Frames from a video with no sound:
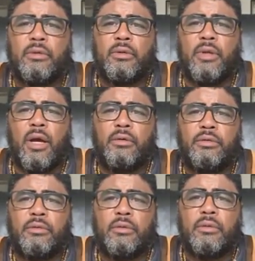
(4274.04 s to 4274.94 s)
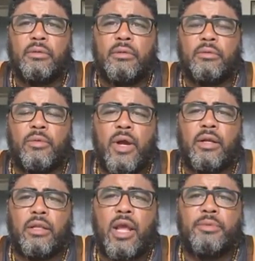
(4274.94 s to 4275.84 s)
you know,
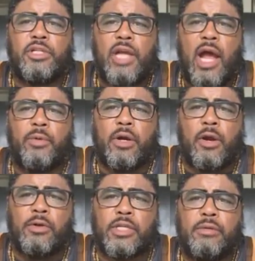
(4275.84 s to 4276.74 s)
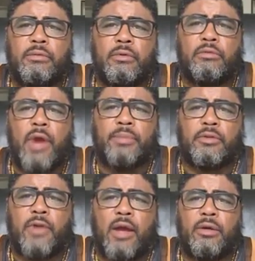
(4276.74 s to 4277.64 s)
wearing a damn shower curtain wrapped
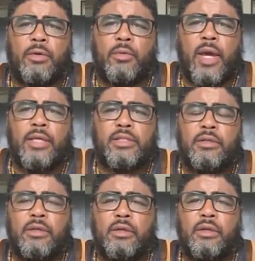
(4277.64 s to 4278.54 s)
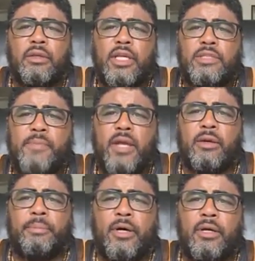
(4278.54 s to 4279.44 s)
around her waist. These men
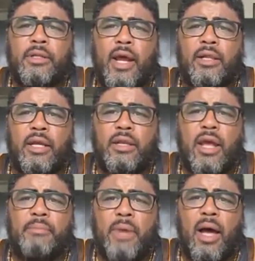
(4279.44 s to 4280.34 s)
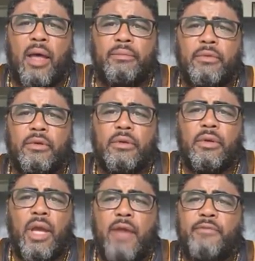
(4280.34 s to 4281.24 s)
are bugged out of their damn mind.
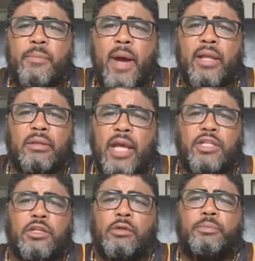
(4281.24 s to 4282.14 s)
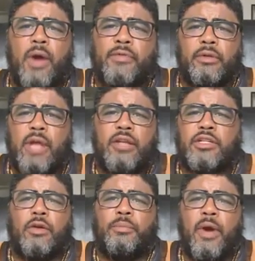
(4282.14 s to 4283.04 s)
Everybody, that's your brother.
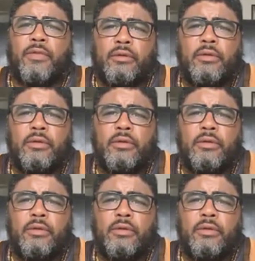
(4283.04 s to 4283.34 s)
That's your brother.